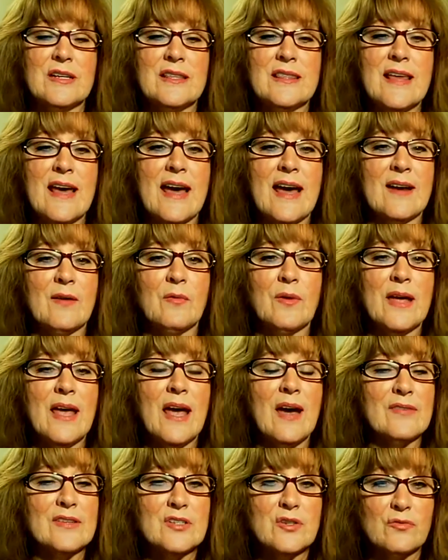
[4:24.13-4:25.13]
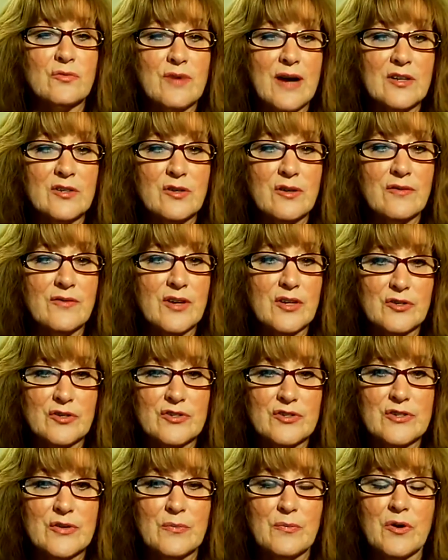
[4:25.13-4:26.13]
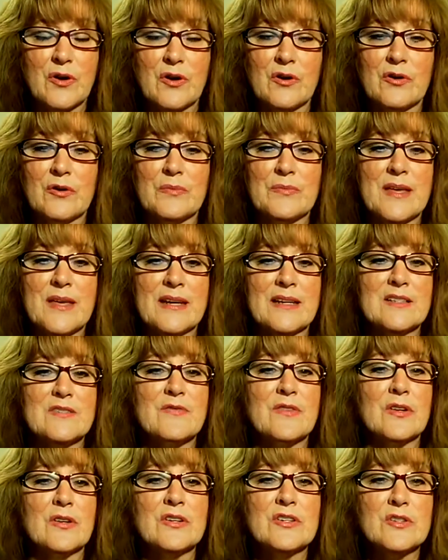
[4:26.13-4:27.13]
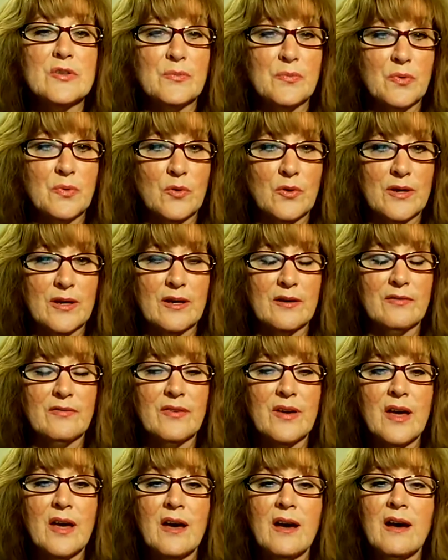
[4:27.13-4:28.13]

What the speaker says: in that we have a director of our nursing program that is very supportive